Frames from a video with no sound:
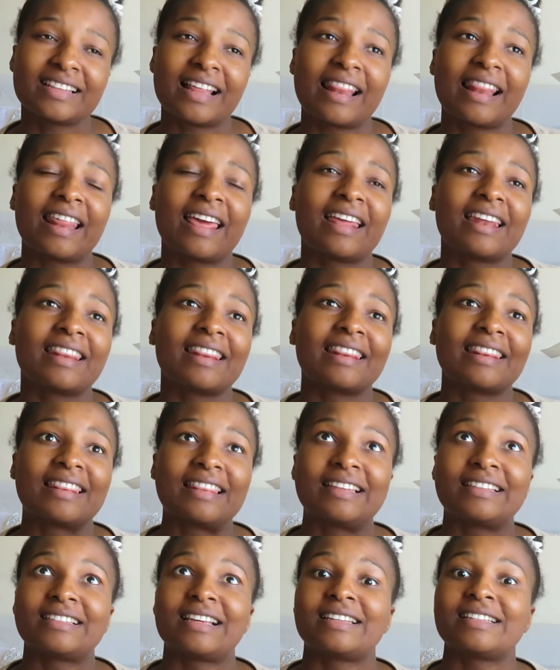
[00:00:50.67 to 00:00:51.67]
and then
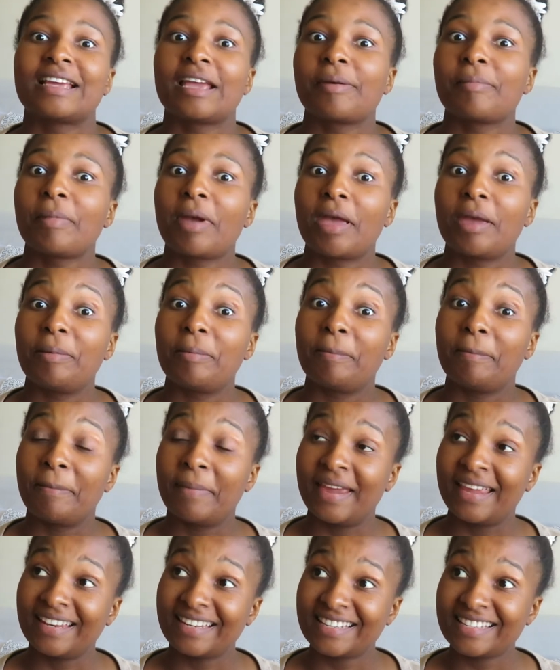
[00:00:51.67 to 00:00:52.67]
there's a time I
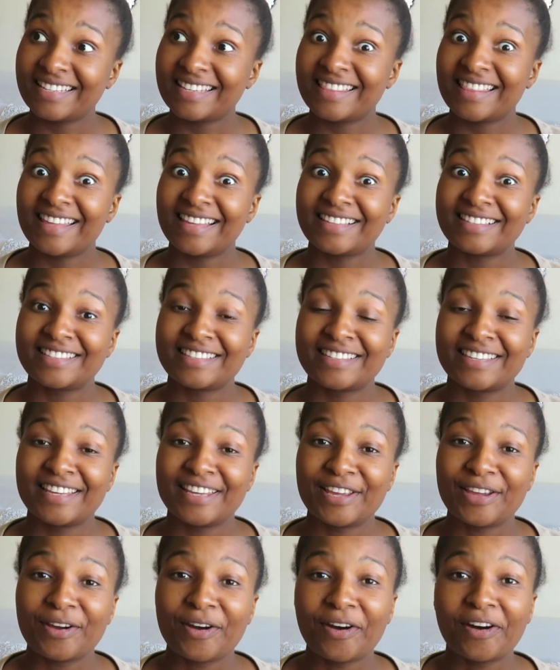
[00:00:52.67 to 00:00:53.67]
met the
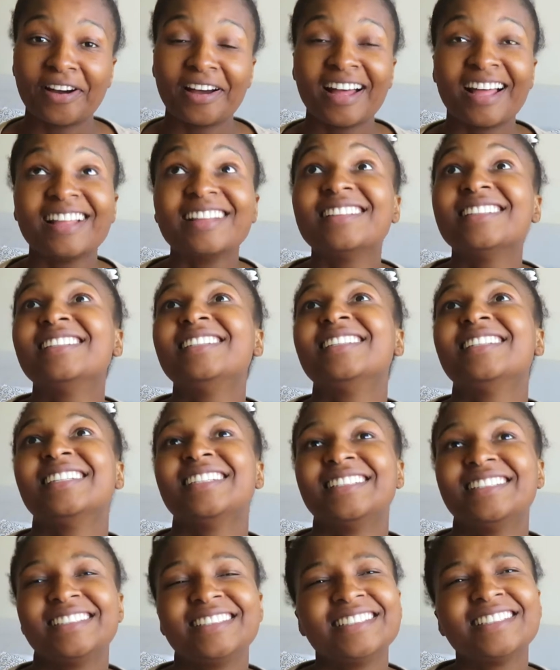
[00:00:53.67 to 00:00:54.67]
CEO and
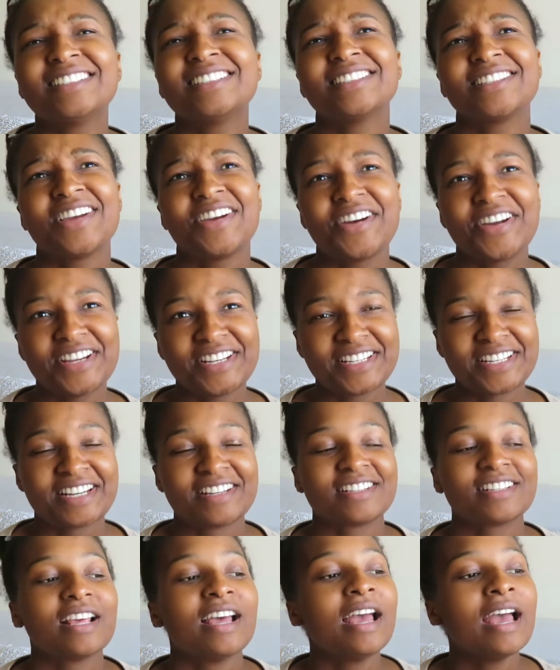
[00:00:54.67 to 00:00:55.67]
she's
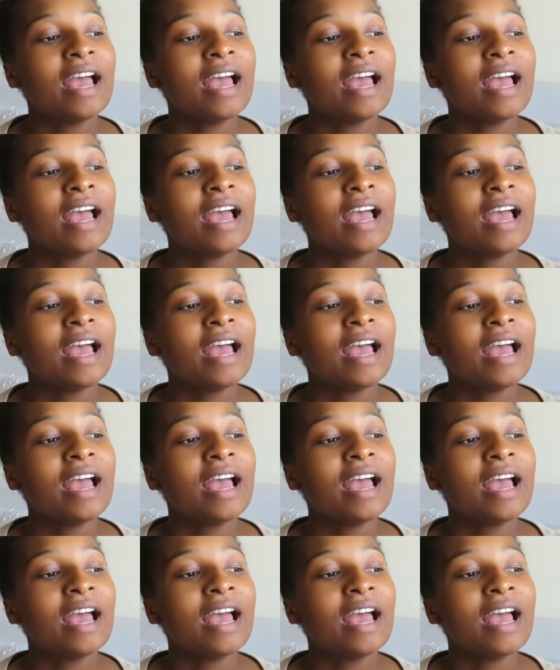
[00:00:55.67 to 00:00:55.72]
gorgeous.